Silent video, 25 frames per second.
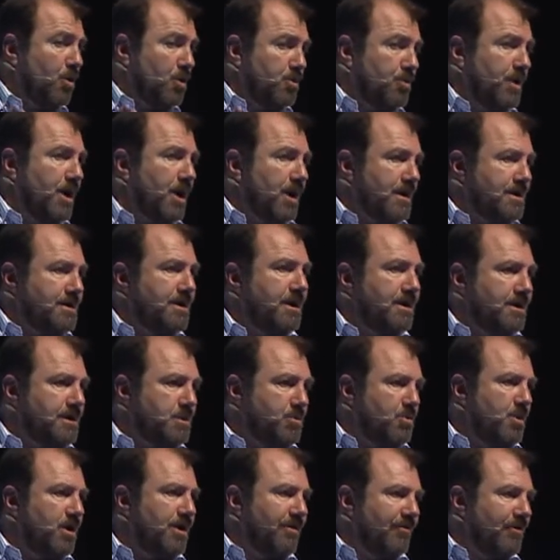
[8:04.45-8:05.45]
when I started to
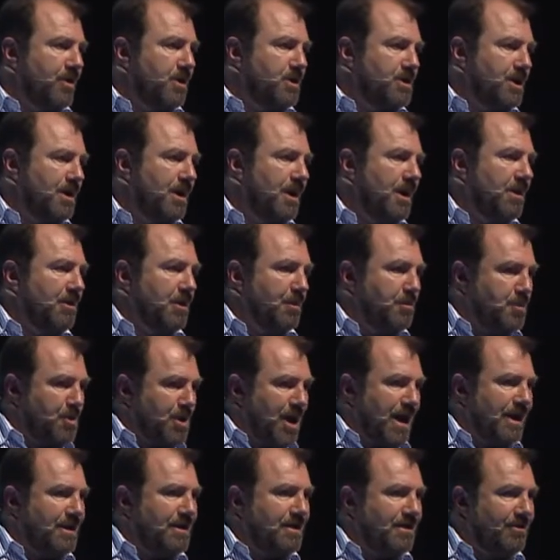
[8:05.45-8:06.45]
work at Virgin, the
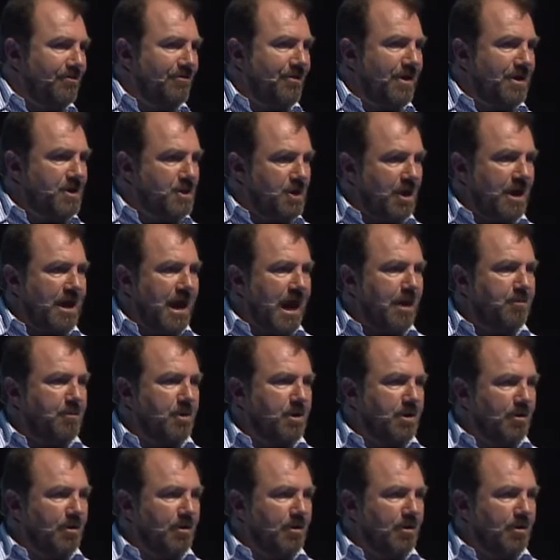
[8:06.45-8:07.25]
branded venture capital